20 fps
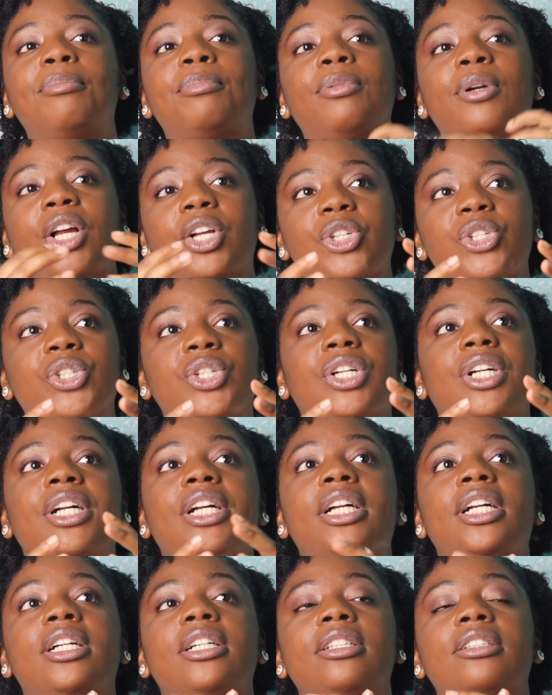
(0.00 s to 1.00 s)

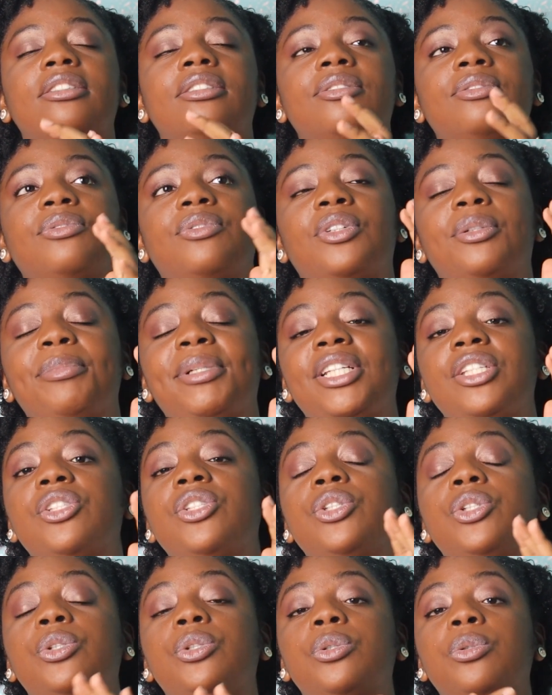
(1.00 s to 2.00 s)
pressure for me
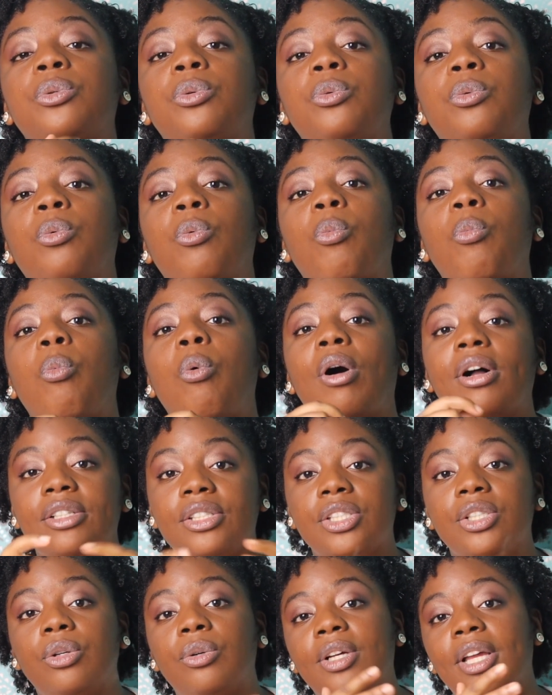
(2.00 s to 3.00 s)
to want
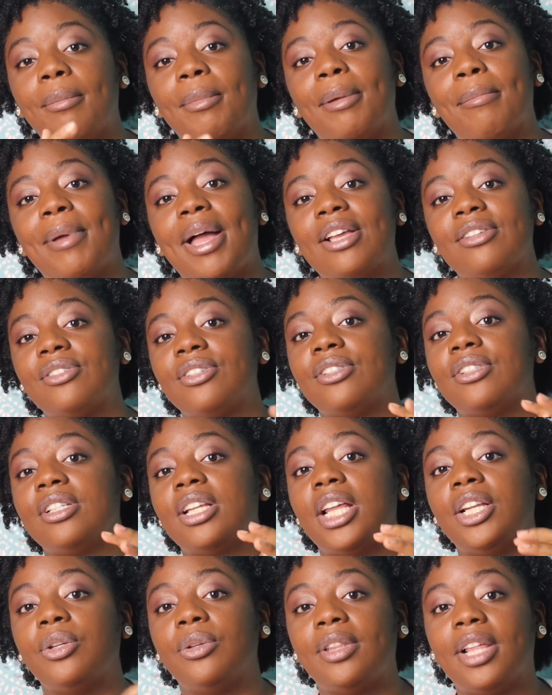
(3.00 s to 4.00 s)
to go get my master's, and
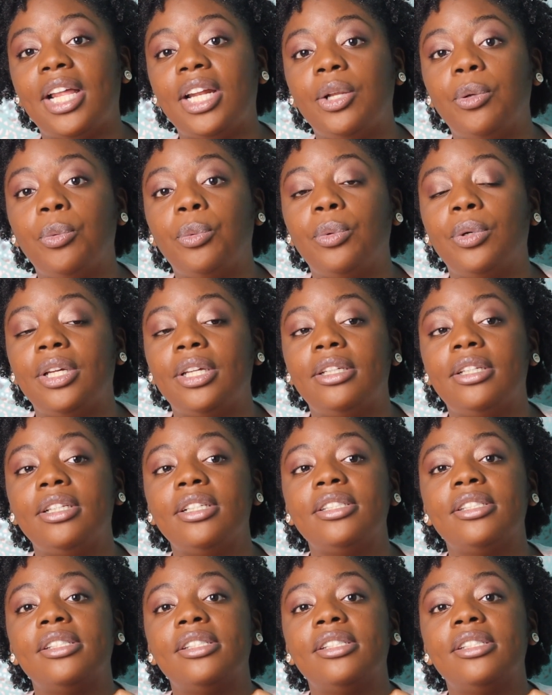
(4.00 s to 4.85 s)
I knew that it would